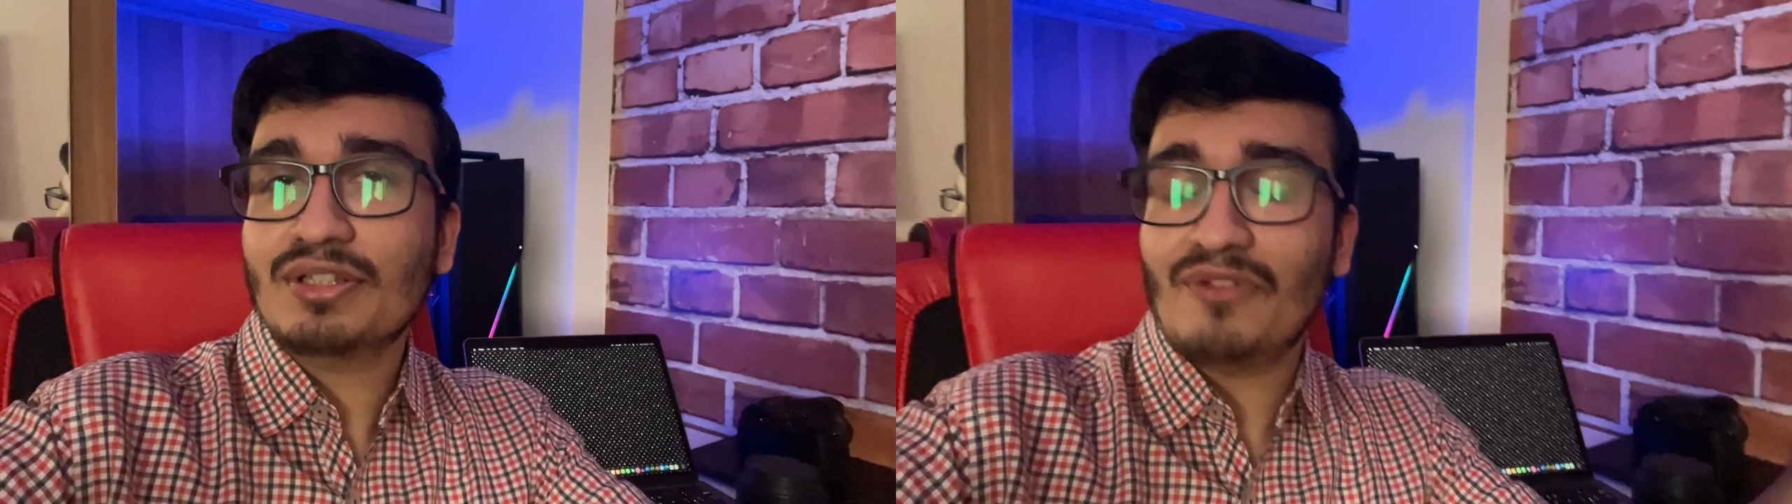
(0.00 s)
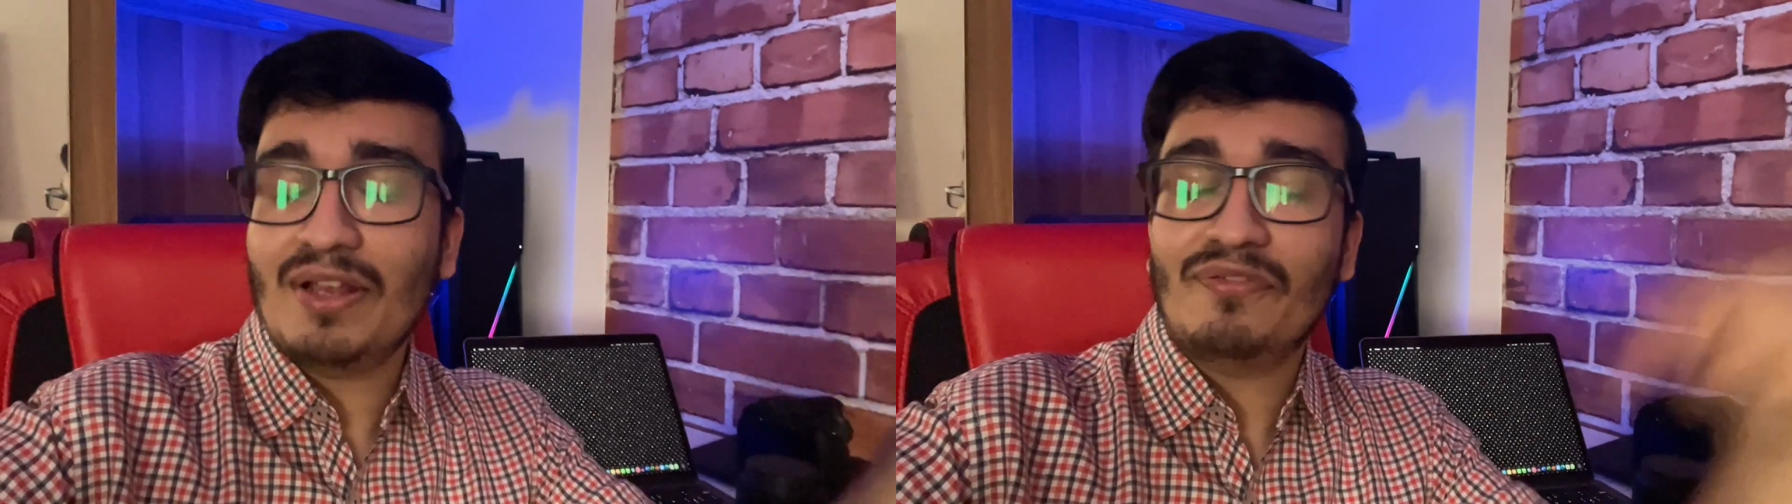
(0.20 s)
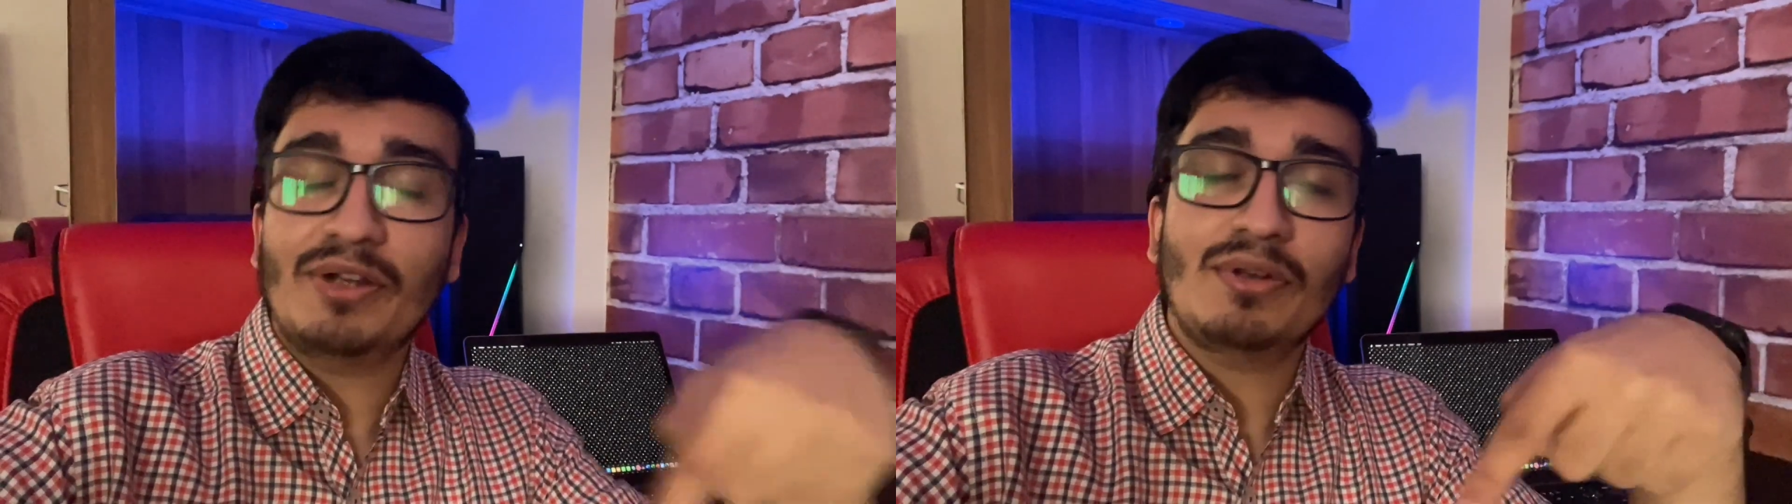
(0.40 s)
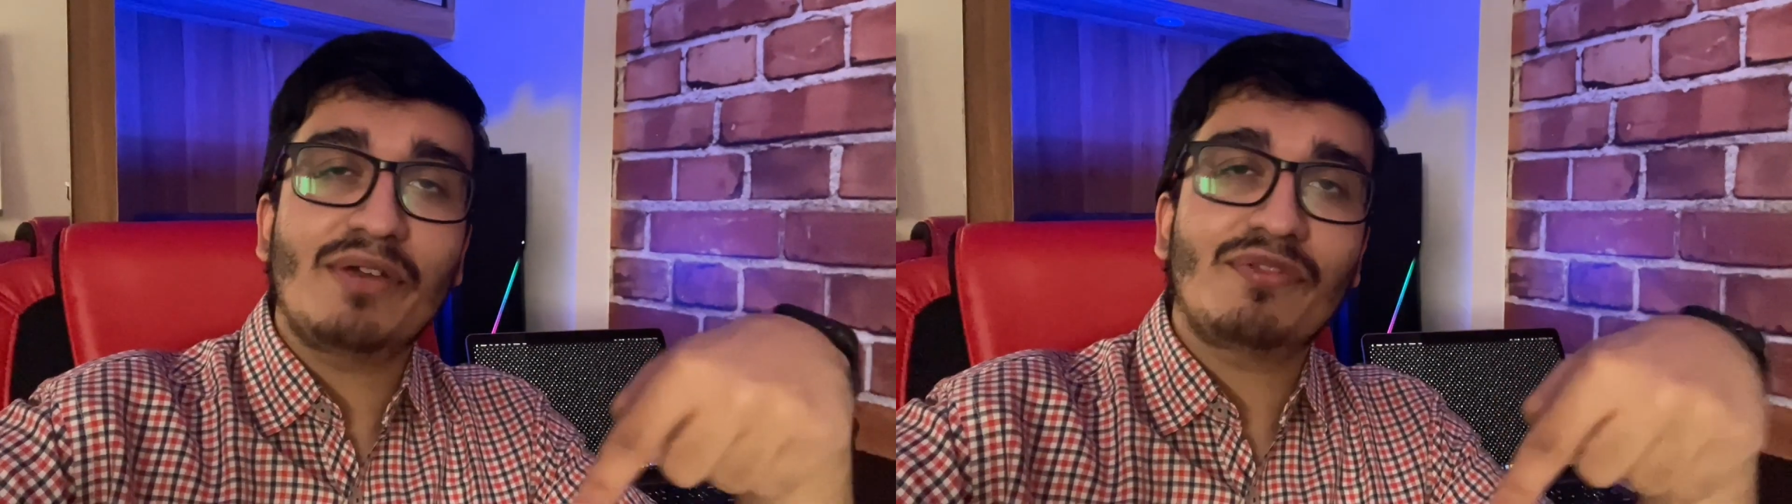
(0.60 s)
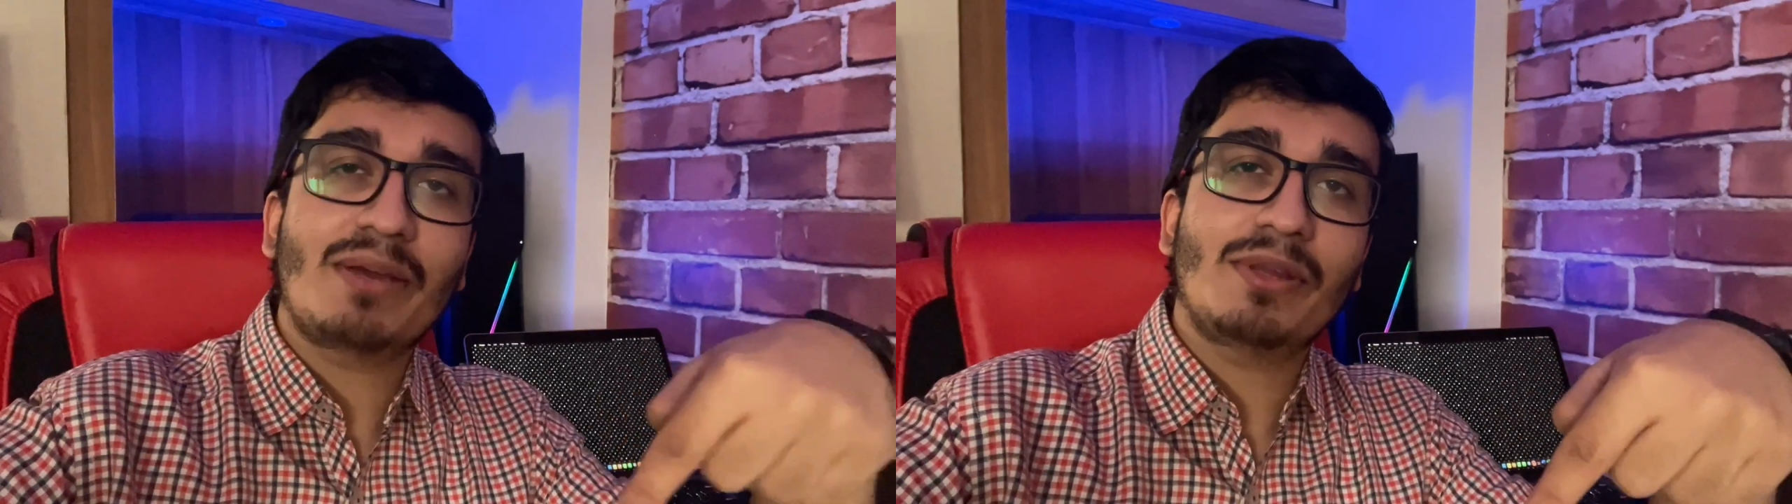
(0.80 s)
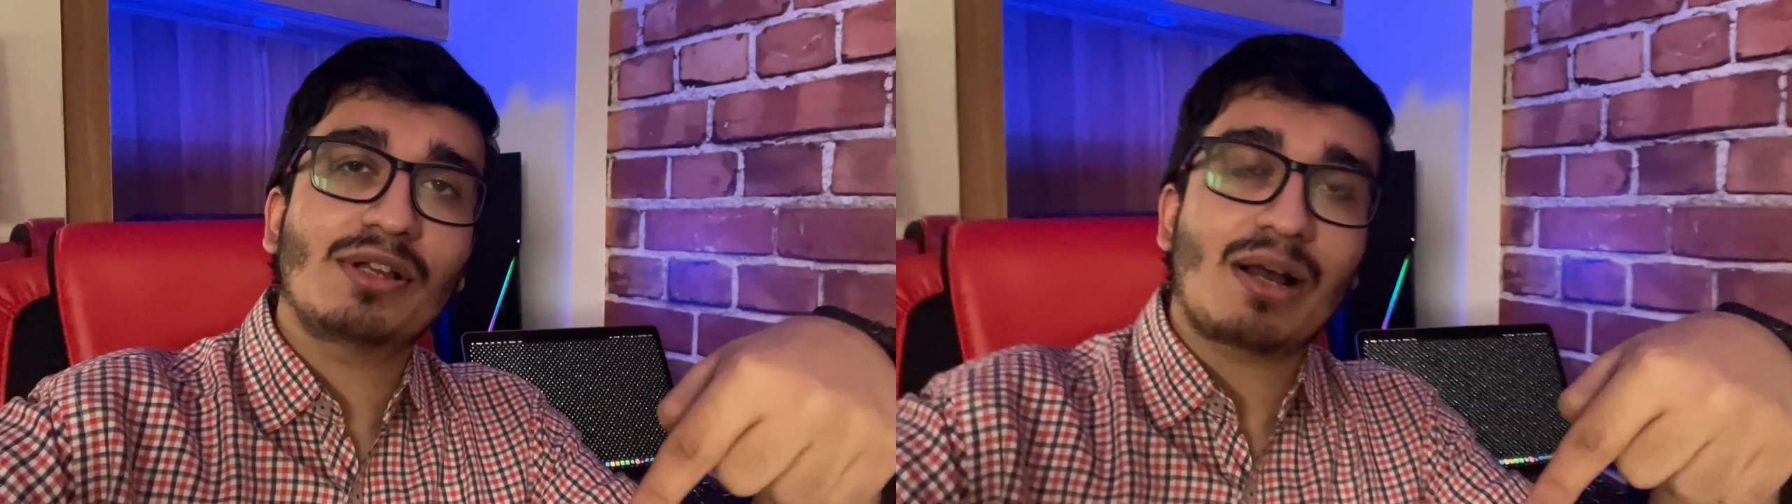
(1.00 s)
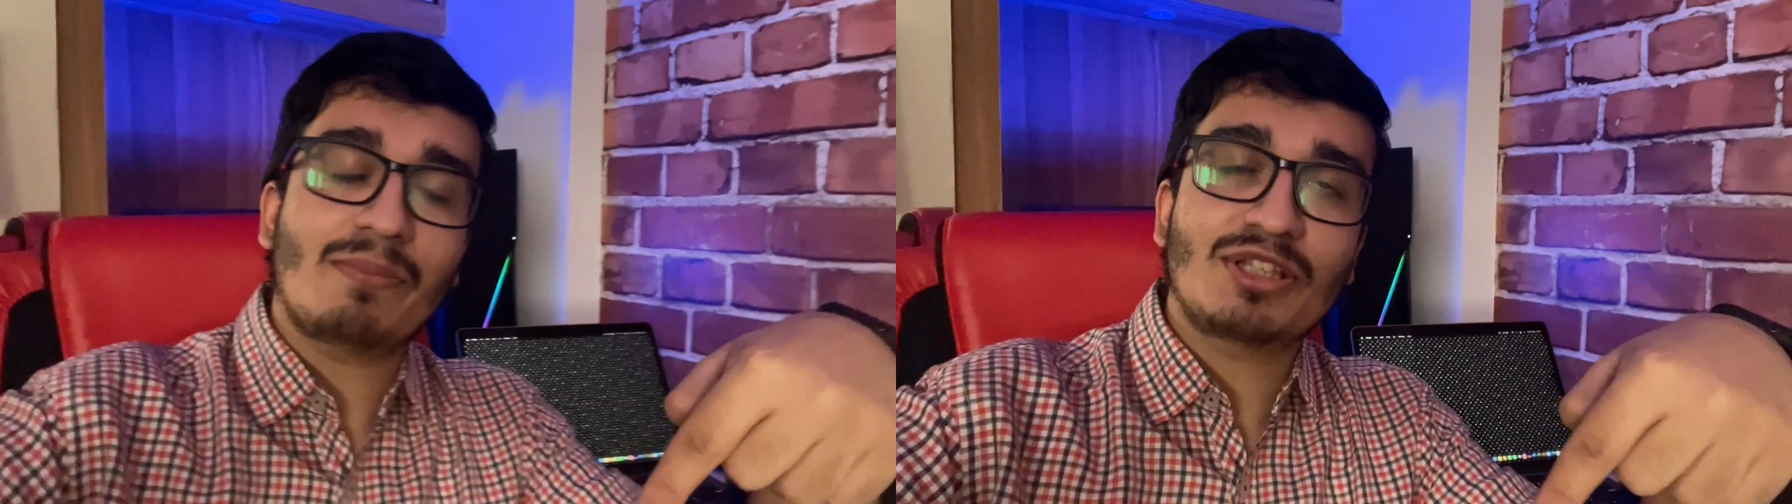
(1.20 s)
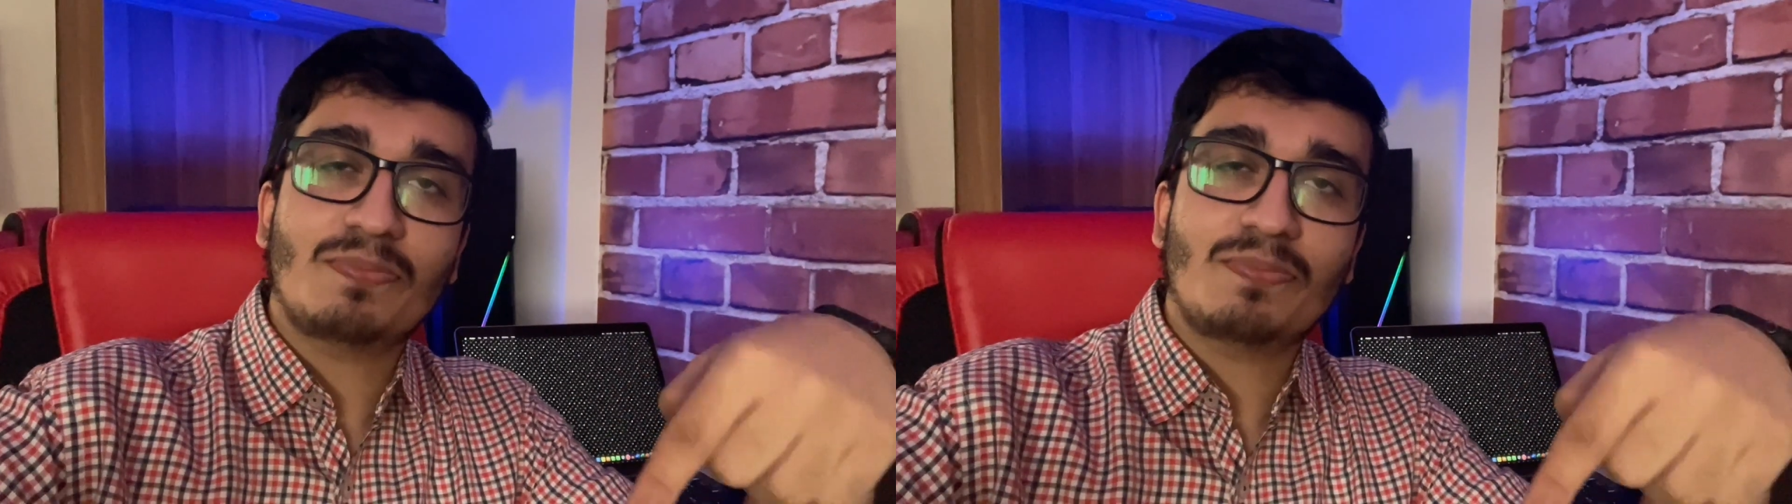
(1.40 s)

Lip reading: feel free to leave them in the comments